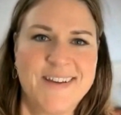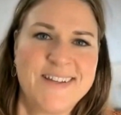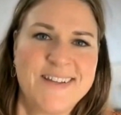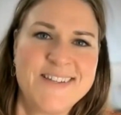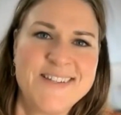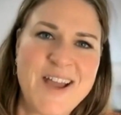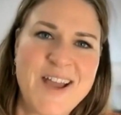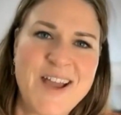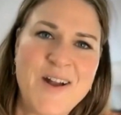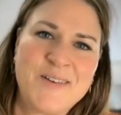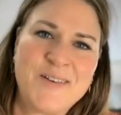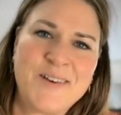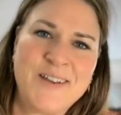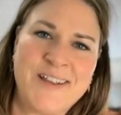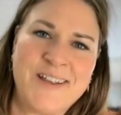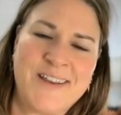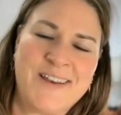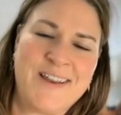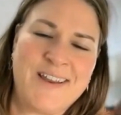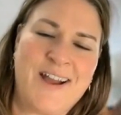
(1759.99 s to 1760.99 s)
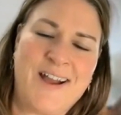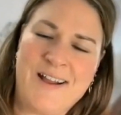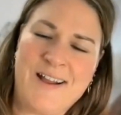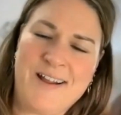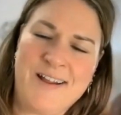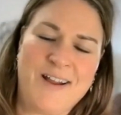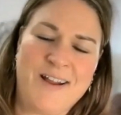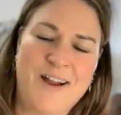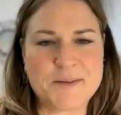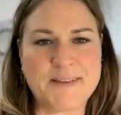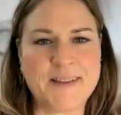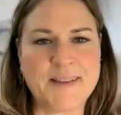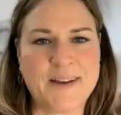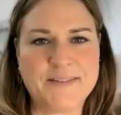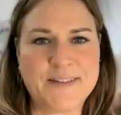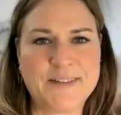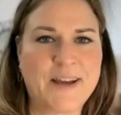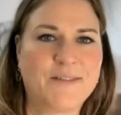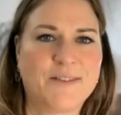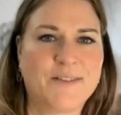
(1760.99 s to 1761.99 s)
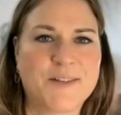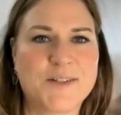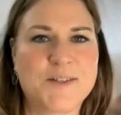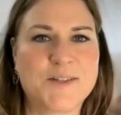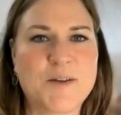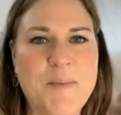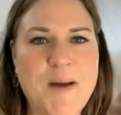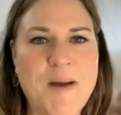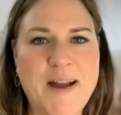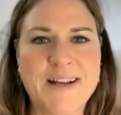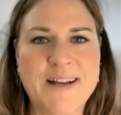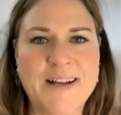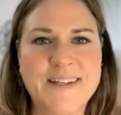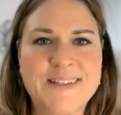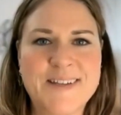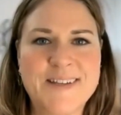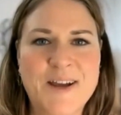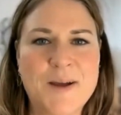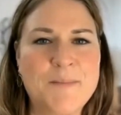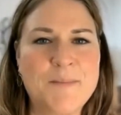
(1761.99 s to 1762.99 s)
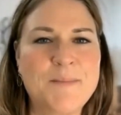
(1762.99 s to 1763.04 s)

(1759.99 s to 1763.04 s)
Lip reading: down, and I would love to have Crystal back anytime.